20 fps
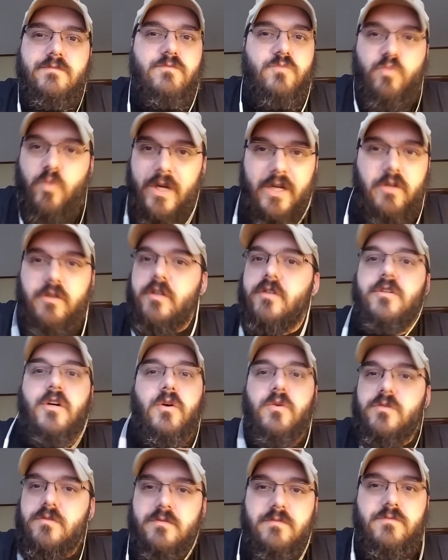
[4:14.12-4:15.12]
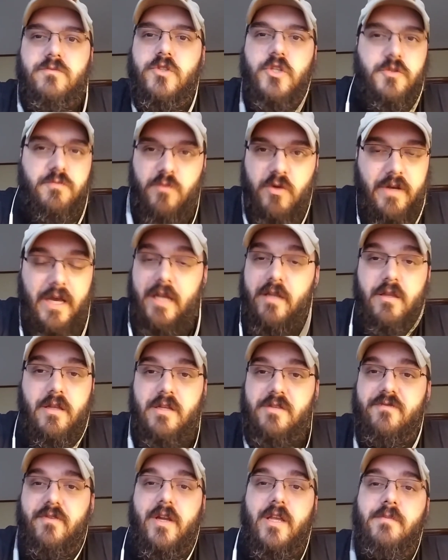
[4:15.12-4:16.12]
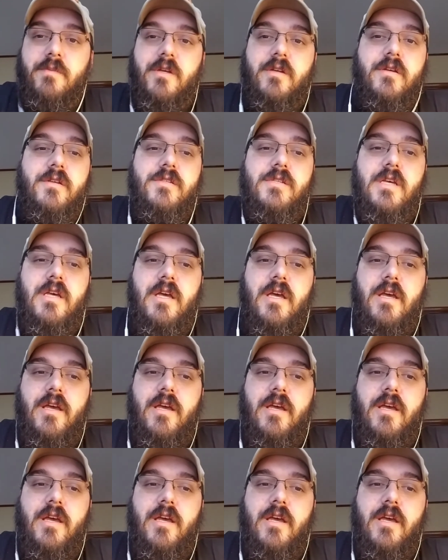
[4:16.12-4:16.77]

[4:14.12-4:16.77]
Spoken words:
wiggle your toes. Just move. And it's funny because